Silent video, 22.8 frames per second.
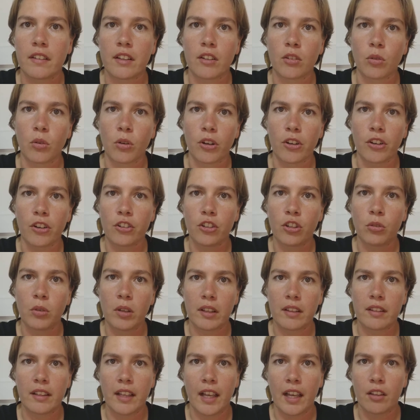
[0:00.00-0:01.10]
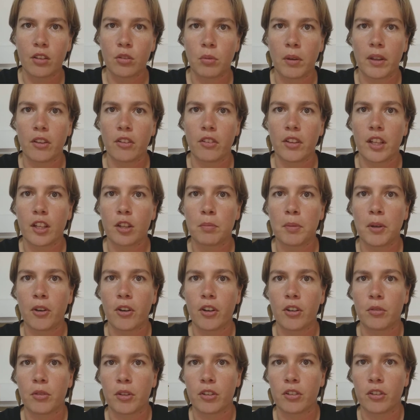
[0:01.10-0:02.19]
in order to assess whether the
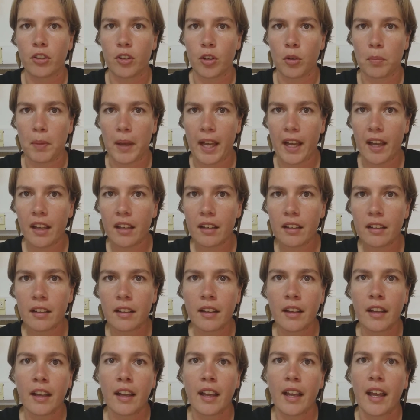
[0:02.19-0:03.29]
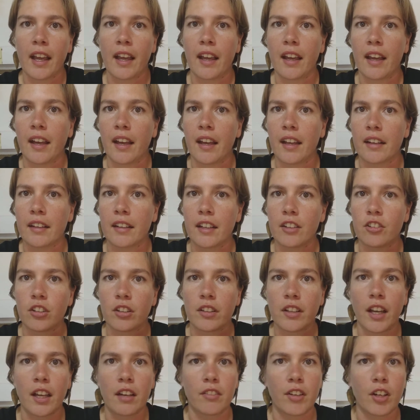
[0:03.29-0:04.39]
experience was good or bad. And it
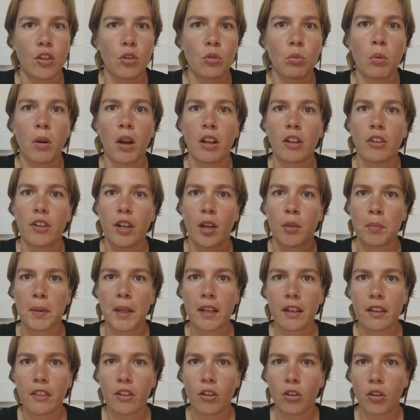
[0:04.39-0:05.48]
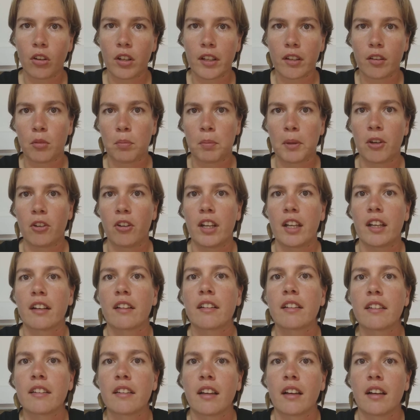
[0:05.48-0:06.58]
just kind of gets swallowed up into the whole
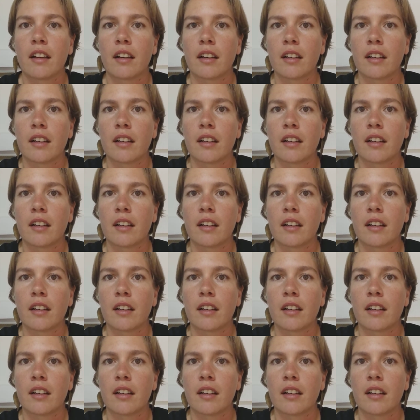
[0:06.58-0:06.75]
experience.